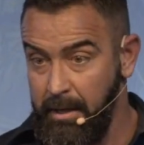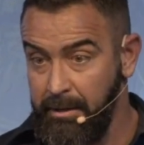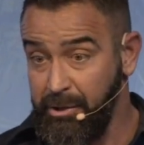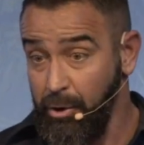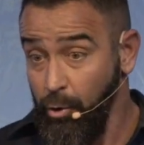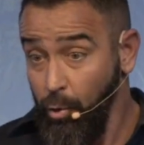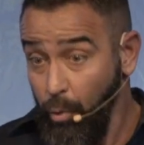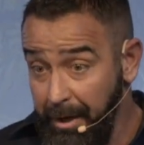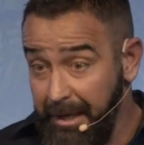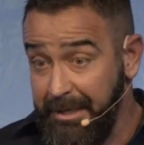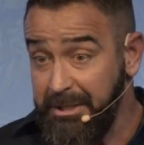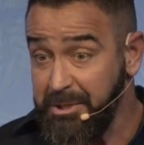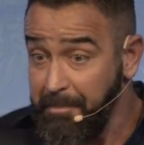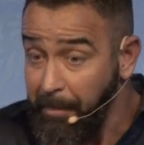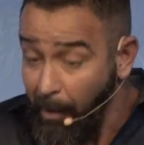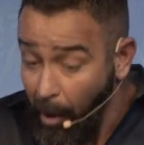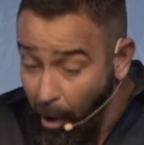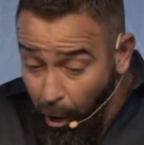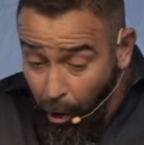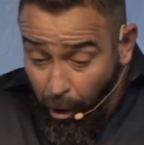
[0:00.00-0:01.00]
To which
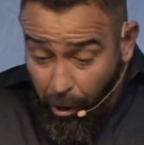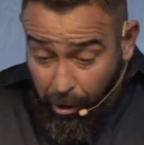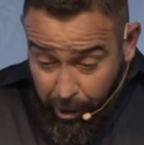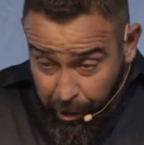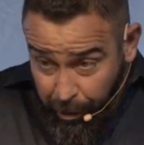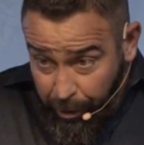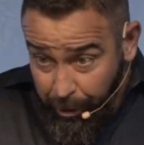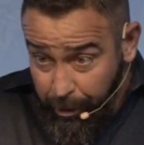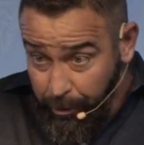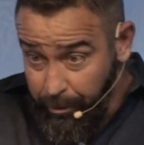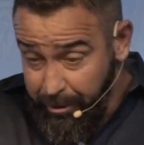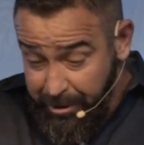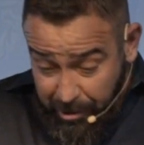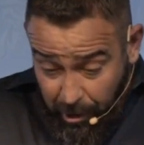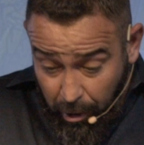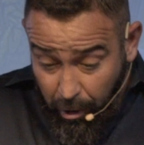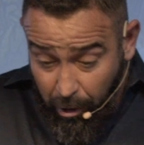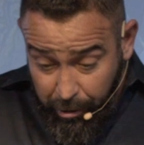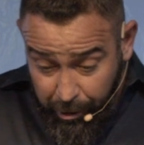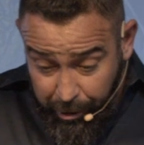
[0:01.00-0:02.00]
Paul could, or
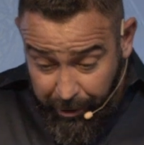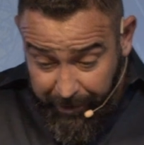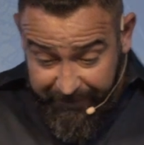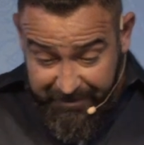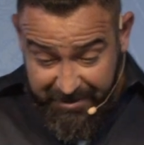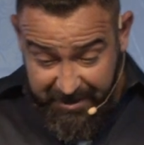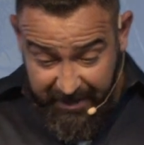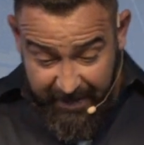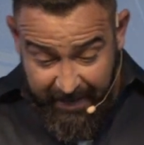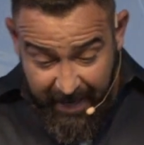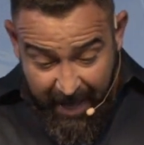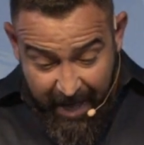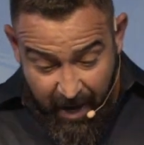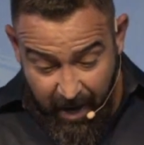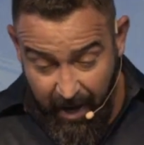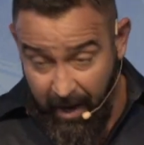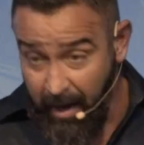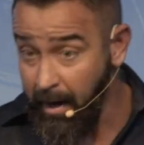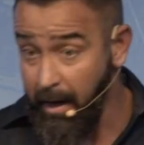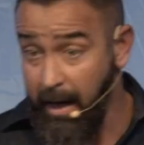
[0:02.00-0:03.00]
Saul could have said,
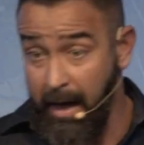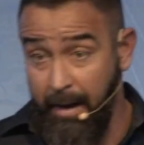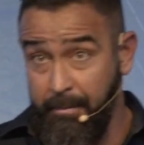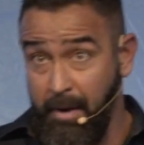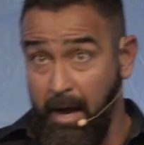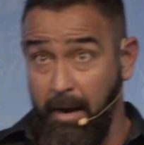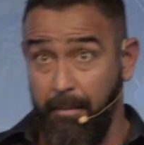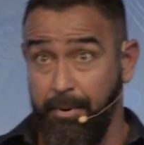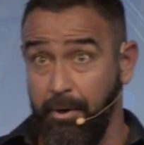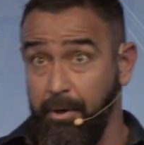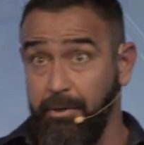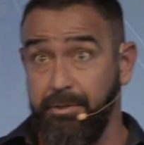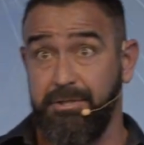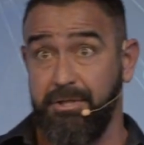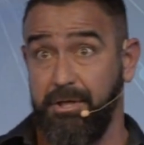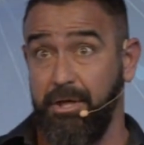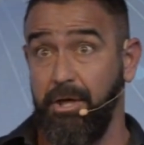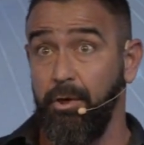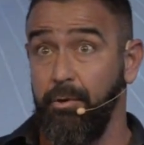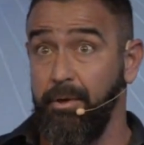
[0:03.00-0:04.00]
I'm not
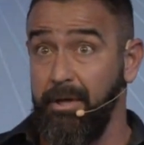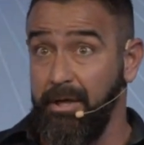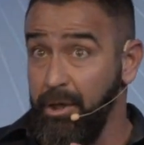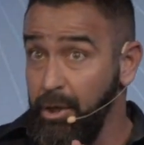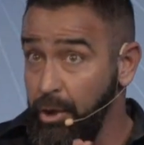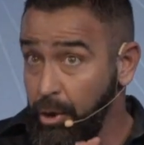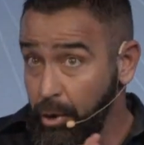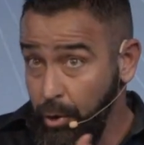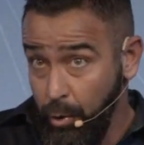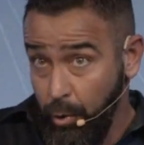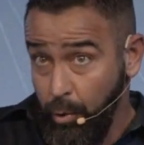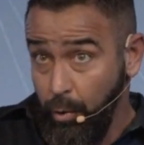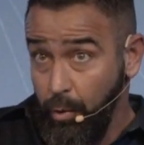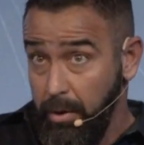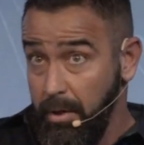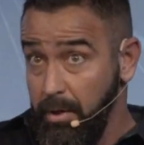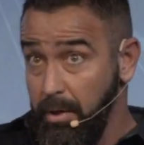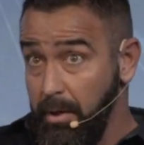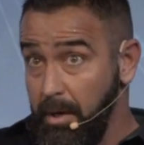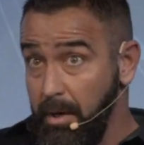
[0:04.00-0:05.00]
persecuting you,